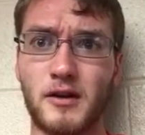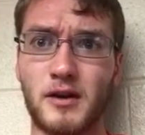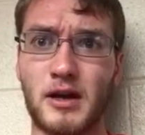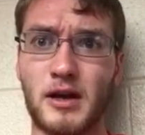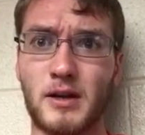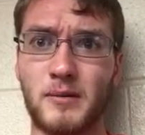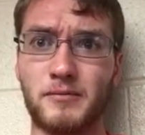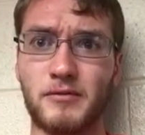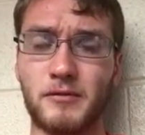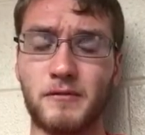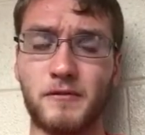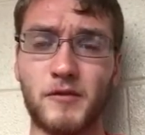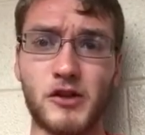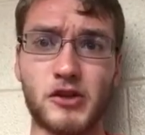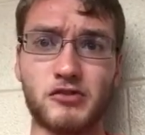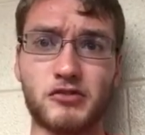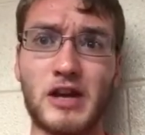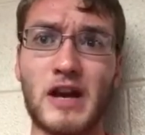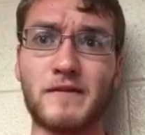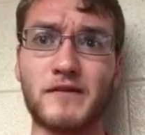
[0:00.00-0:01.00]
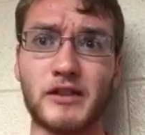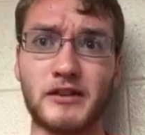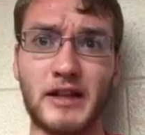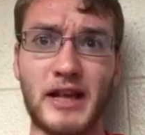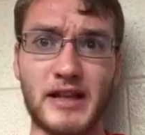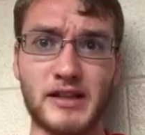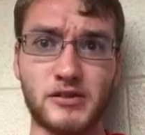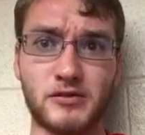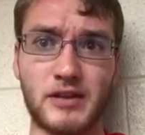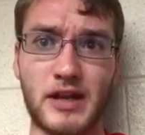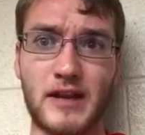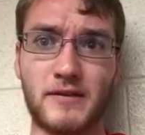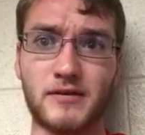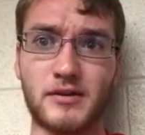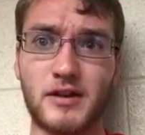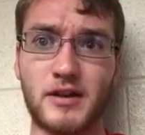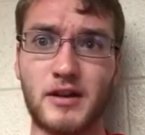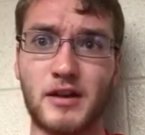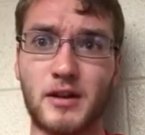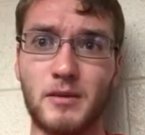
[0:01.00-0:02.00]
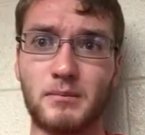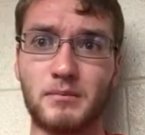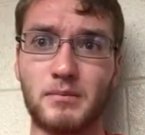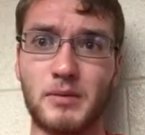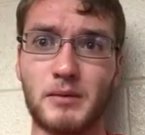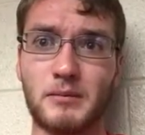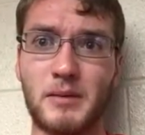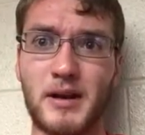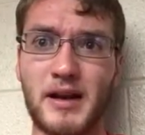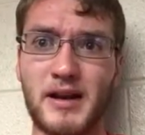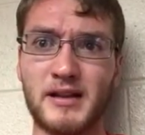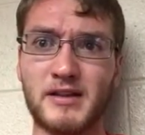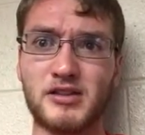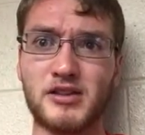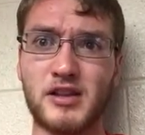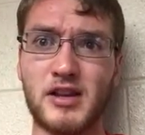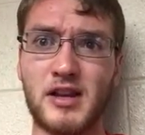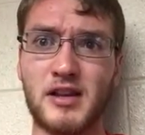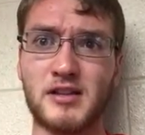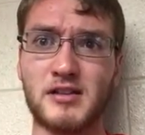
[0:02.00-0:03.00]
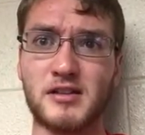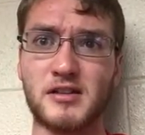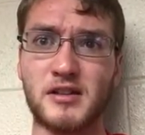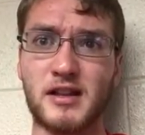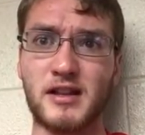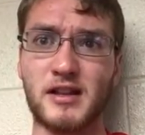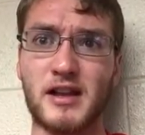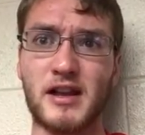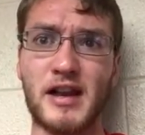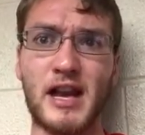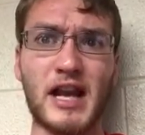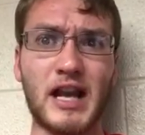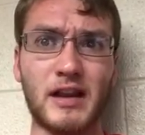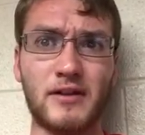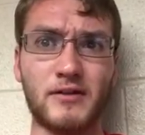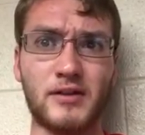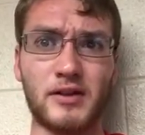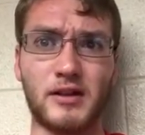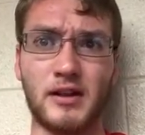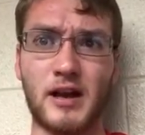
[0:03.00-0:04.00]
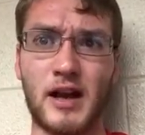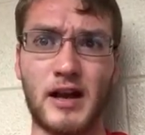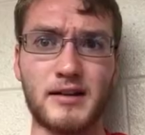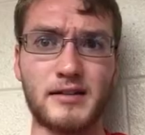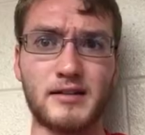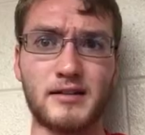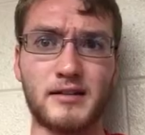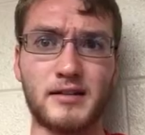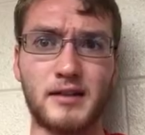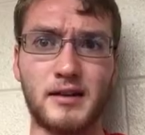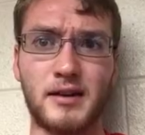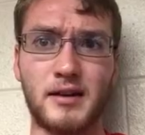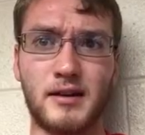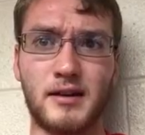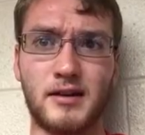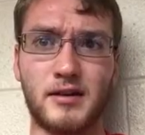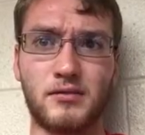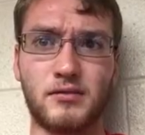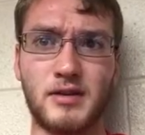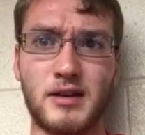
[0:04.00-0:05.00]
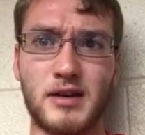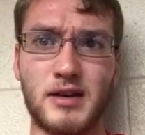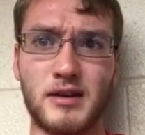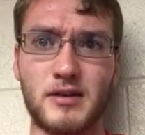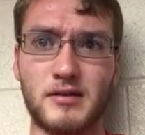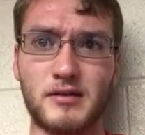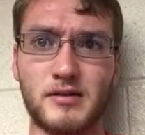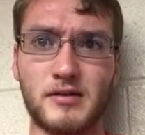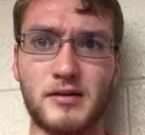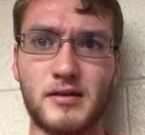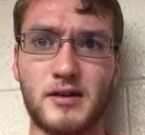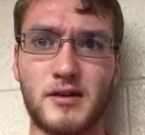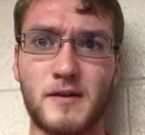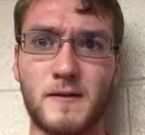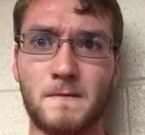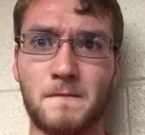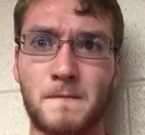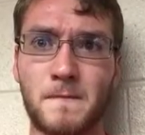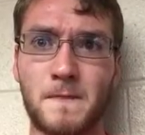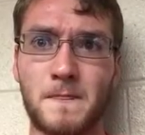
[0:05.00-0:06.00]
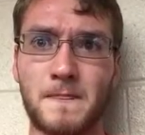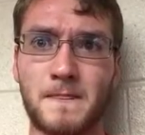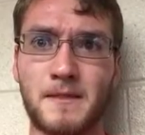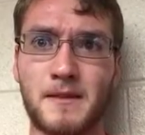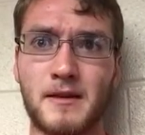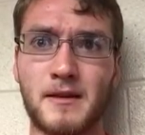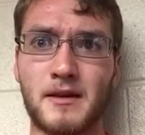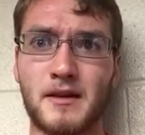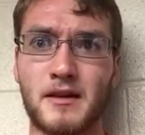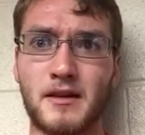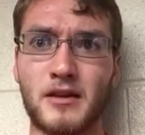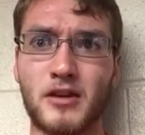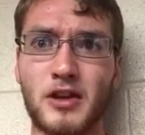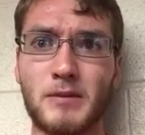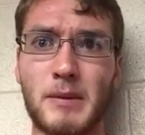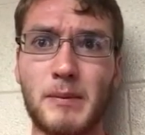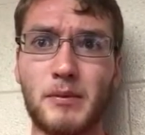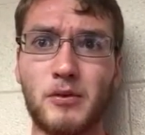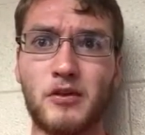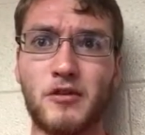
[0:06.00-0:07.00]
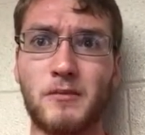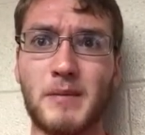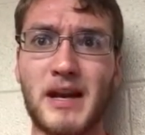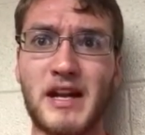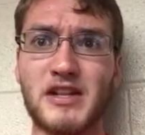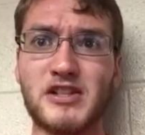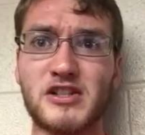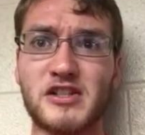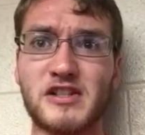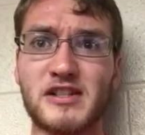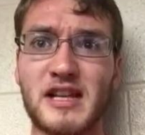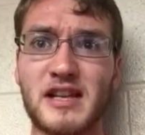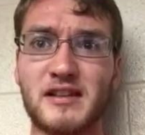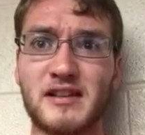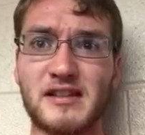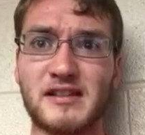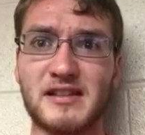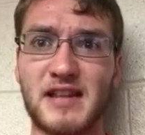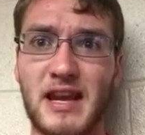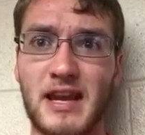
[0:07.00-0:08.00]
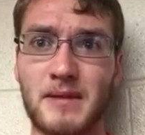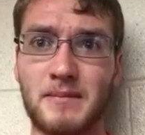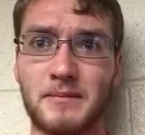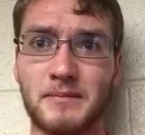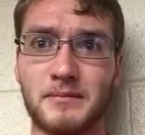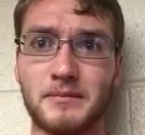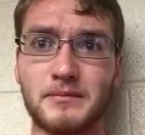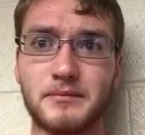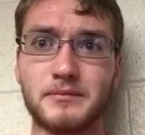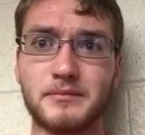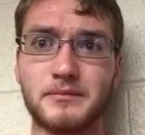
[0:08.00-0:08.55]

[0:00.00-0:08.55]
from first draft to last draft. But mine changed like a heck of a lot in 3 years. The only people who have managed to stay the same